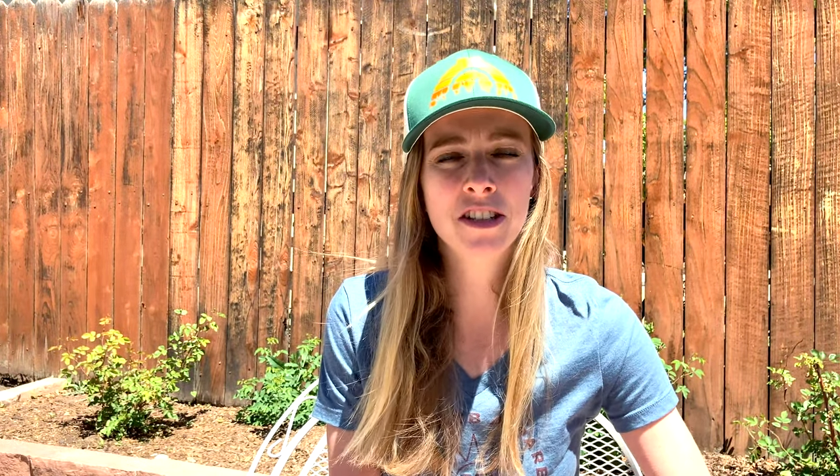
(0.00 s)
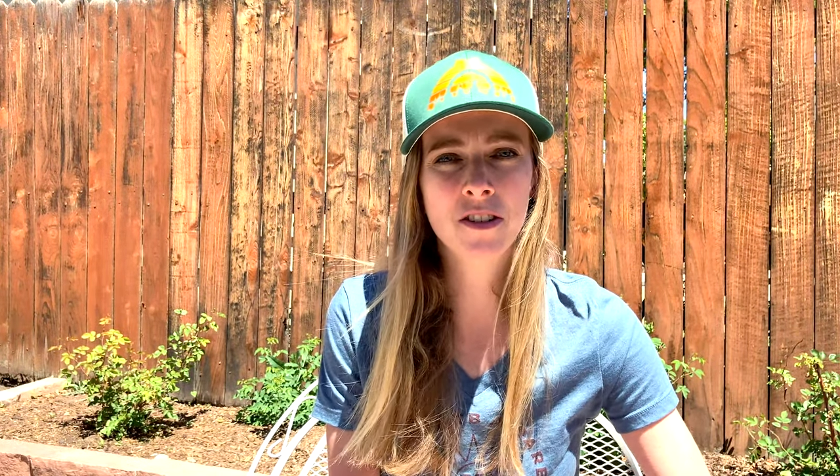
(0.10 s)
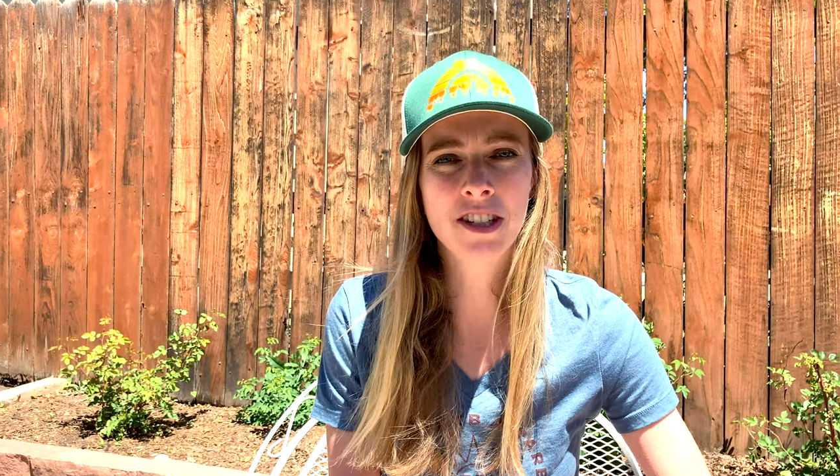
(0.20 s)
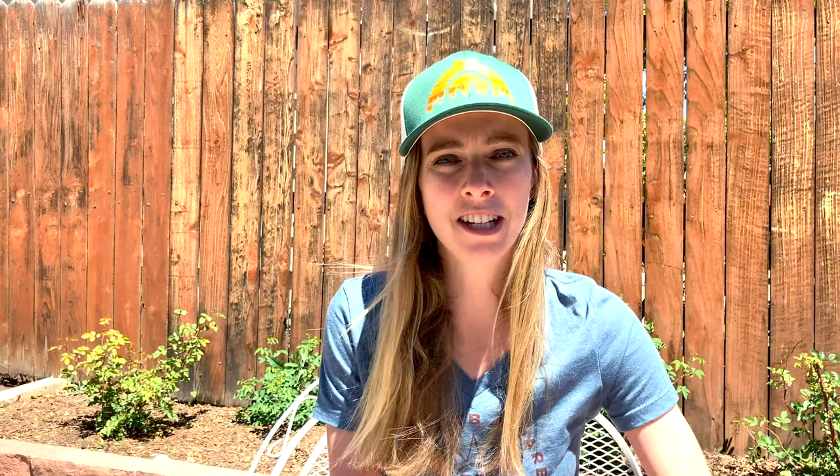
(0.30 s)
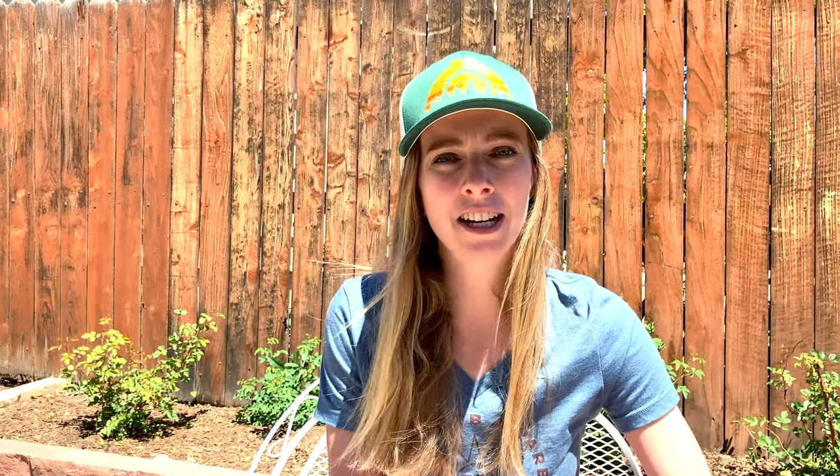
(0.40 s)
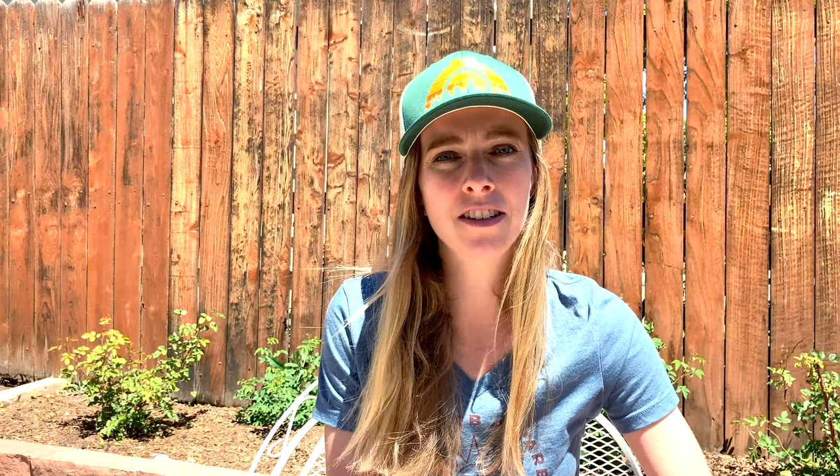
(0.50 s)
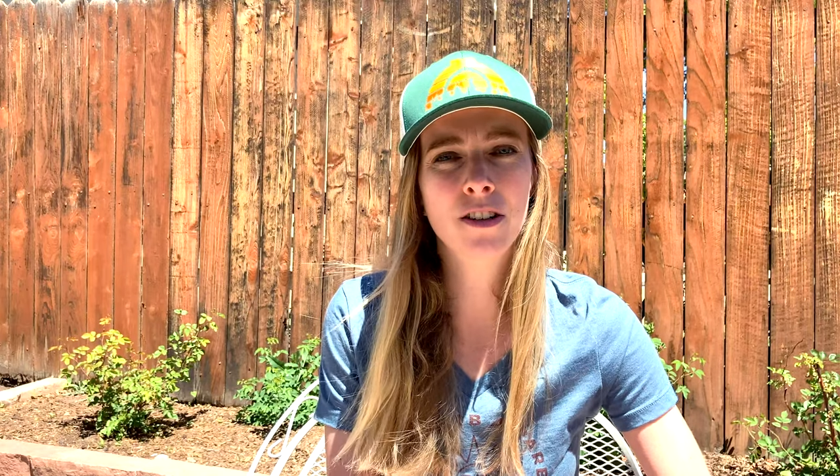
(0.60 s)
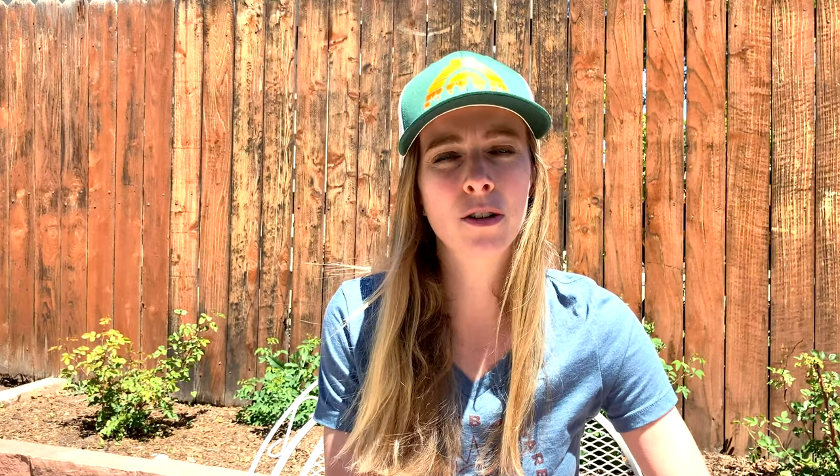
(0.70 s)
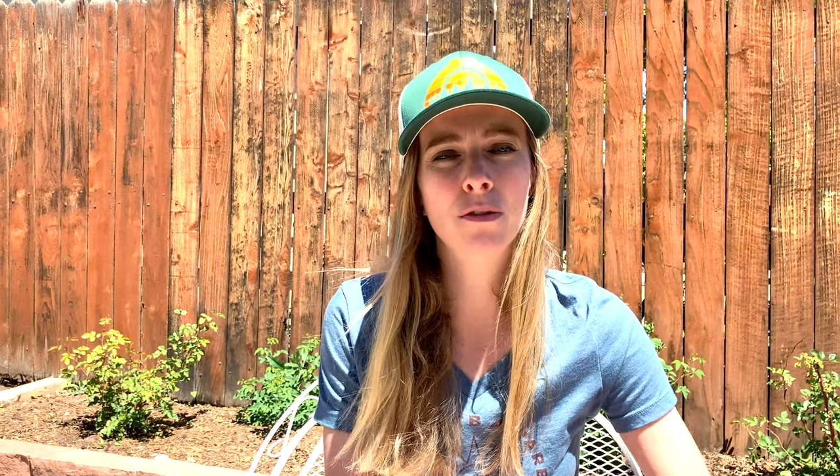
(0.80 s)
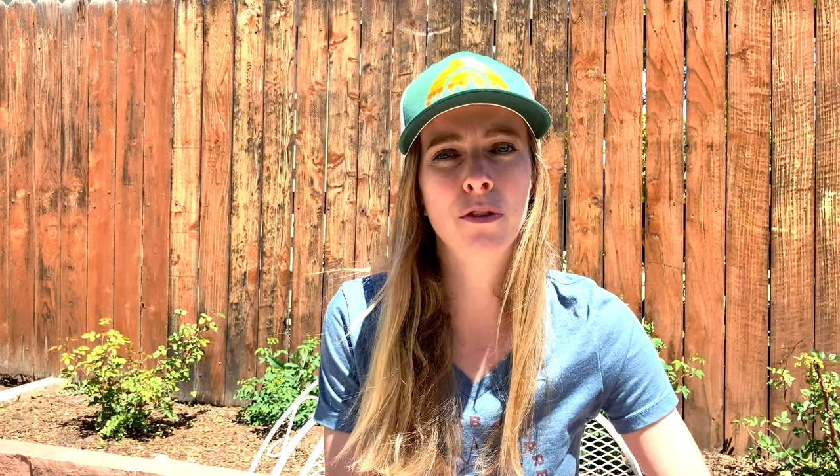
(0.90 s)
so stay
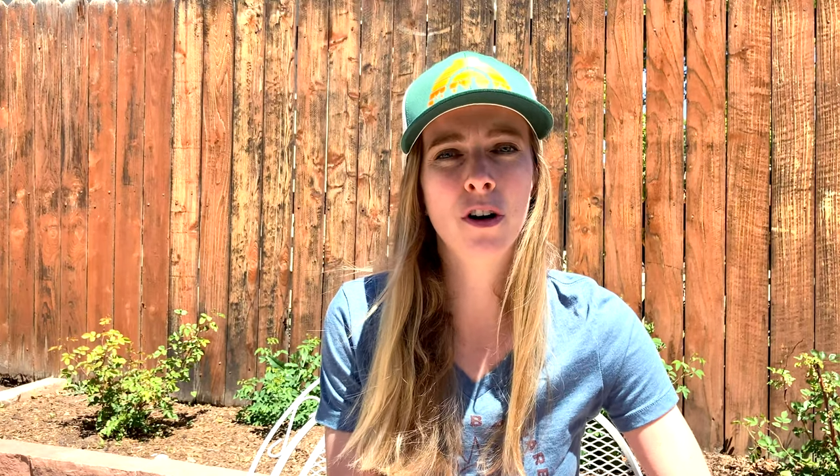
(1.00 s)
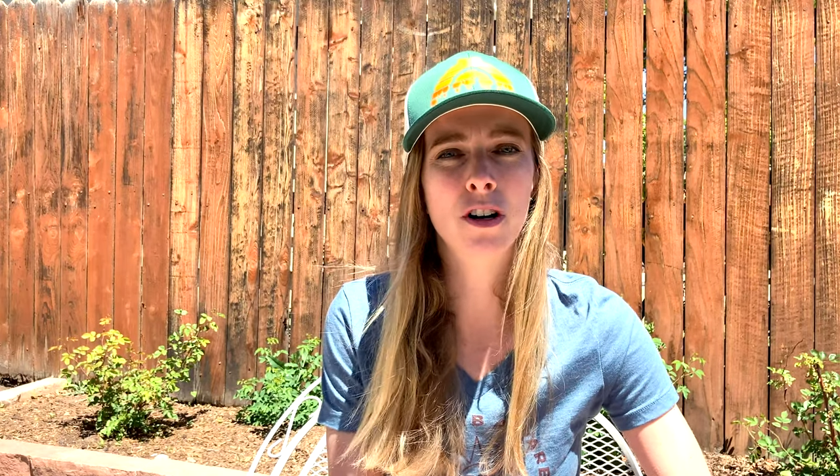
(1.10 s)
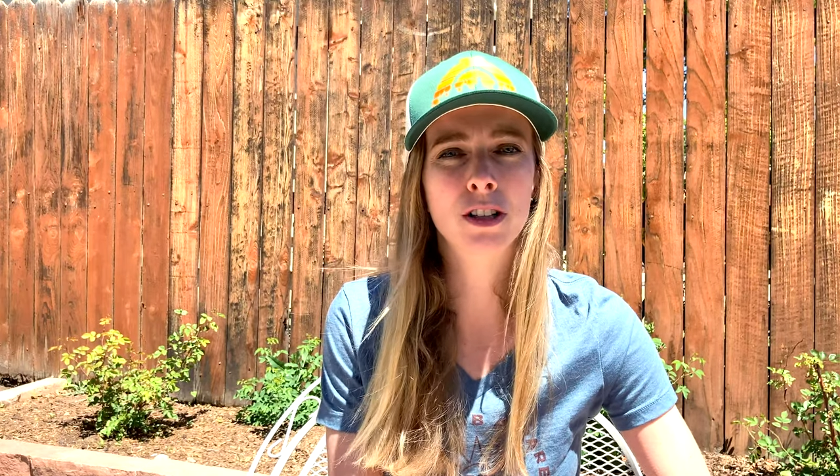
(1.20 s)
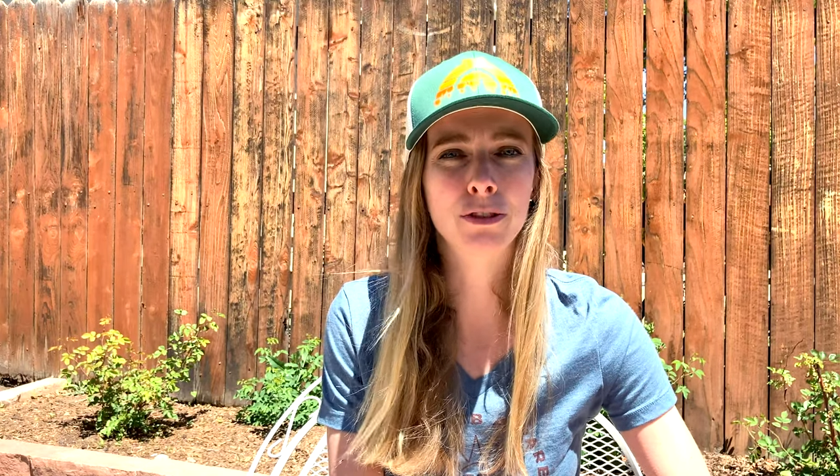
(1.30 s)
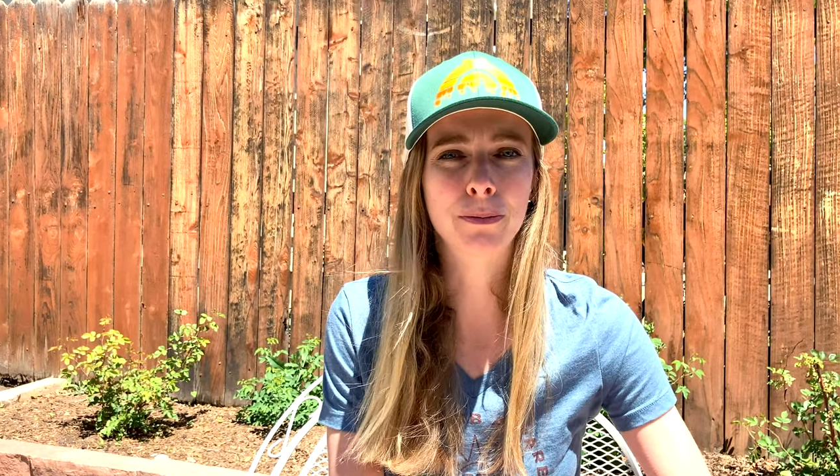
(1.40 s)
tuned for all of